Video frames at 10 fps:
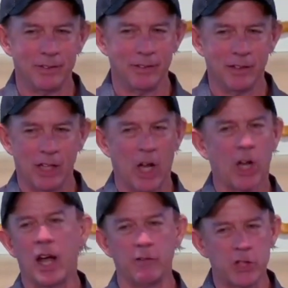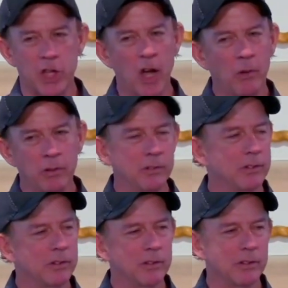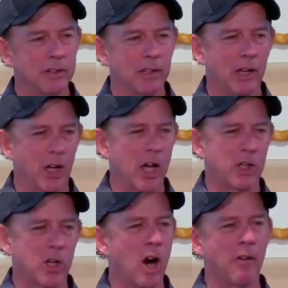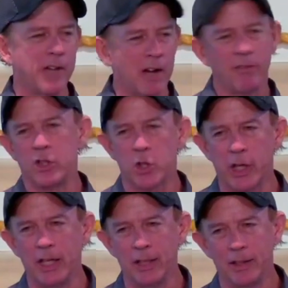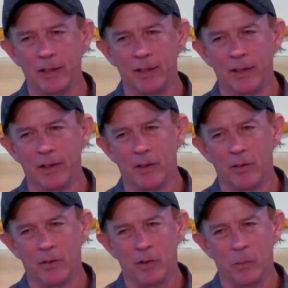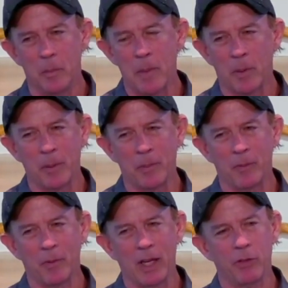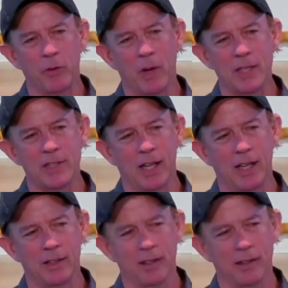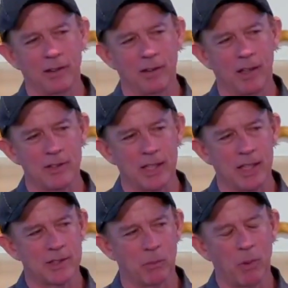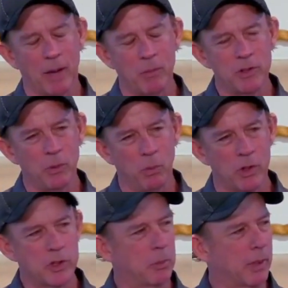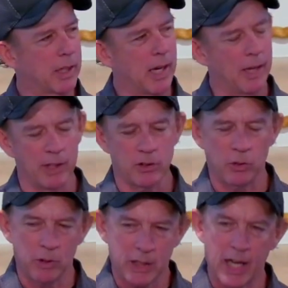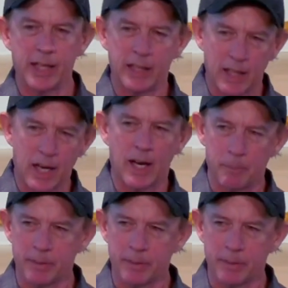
A God of stone, a God carved out of a tree. Remember when we were reading through Isaiah, Isaiah said, Why would you worship a God that you cut up